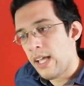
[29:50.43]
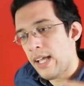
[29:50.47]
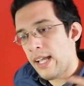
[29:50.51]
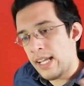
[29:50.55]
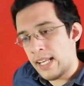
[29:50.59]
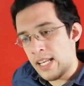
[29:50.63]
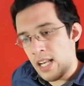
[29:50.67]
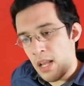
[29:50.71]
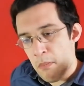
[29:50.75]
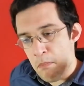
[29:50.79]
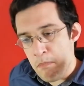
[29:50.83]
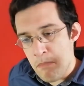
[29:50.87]

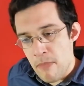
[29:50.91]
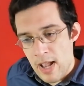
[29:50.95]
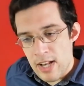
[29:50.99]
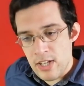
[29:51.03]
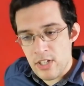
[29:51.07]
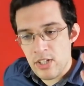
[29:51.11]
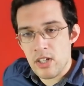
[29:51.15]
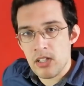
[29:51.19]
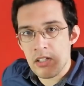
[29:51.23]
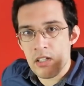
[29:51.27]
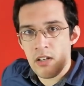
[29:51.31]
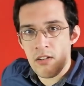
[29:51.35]
in a
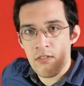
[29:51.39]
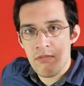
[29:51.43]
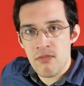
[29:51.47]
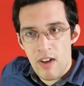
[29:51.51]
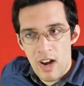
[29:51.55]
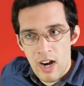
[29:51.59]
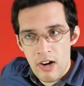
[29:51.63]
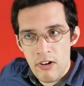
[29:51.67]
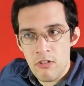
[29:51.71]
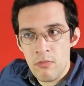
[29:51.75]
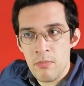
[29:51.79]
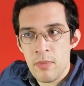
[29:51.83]
magical
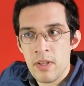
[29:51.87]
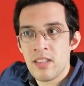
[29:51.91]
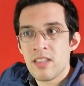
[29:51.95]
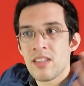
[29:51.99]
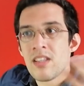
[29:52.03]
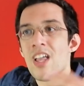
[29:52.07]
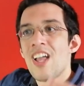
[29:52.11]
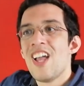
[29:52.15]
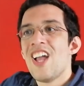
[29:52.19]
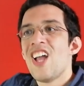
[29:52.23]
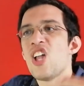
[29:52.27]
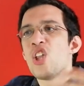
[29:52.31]
environment
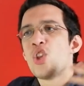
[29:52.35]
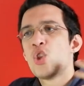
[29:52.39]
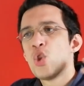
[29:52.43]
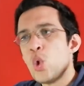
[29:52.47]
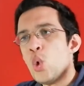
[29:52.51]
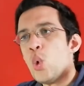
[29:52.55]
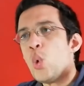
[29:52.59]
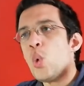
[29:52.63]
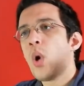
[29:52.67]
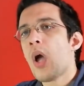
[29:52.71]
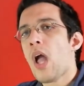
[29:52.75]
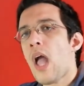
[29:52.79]

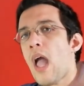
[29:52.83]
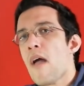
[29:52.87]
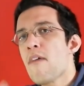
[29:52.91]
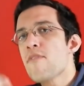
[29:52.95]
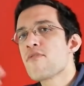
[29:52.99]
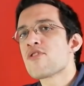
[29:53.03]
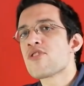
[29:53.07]
do have